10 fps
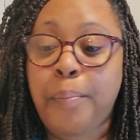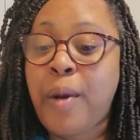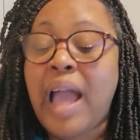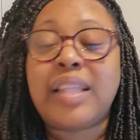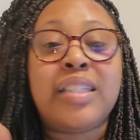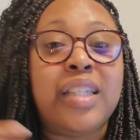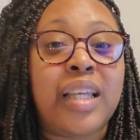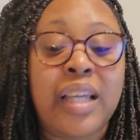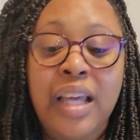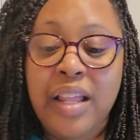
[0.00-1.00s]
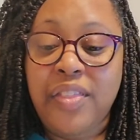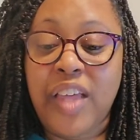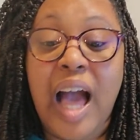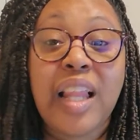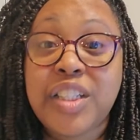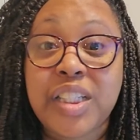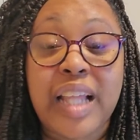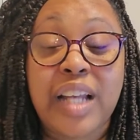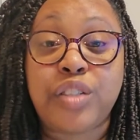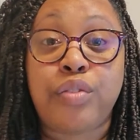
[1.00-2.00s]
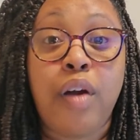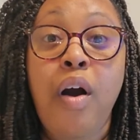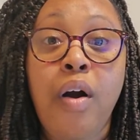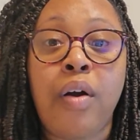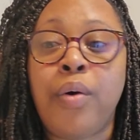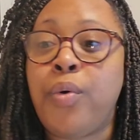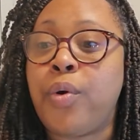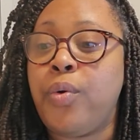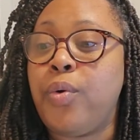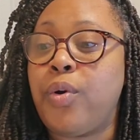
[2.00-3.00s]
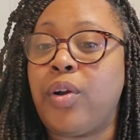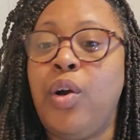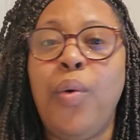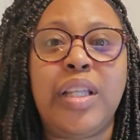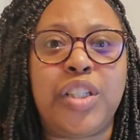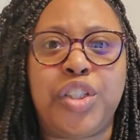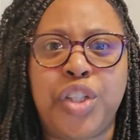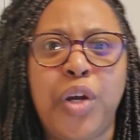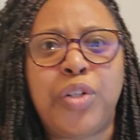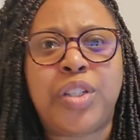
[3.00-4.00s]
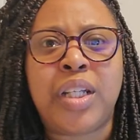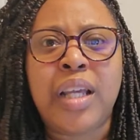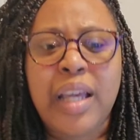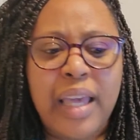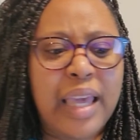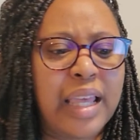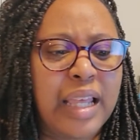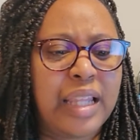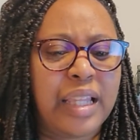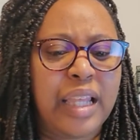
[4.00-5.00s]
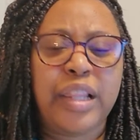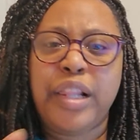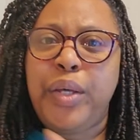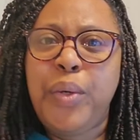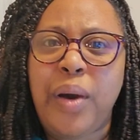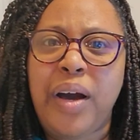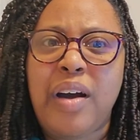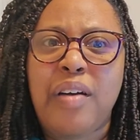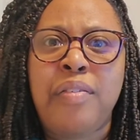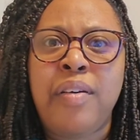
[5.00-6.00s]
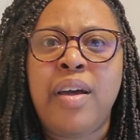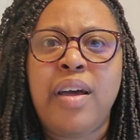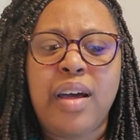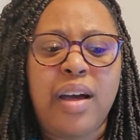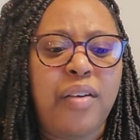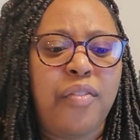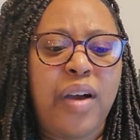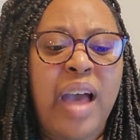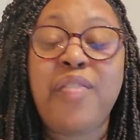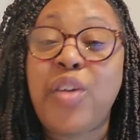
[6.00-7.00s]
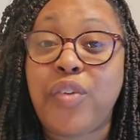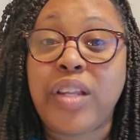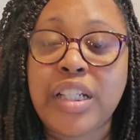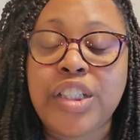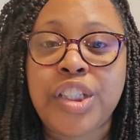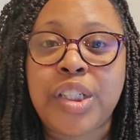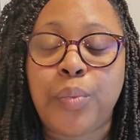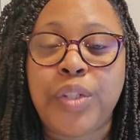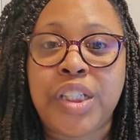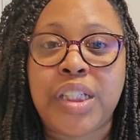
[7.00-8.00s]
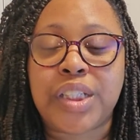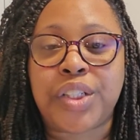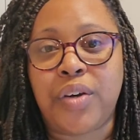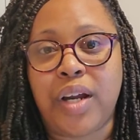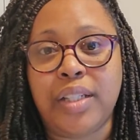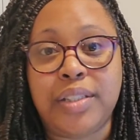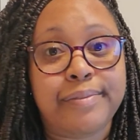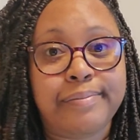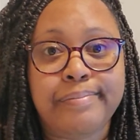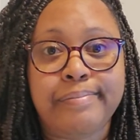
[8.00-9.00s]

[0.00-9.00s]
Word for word: practicing theology that is wrong or or going to church in in, in lieu of of having a relationship with jesus christ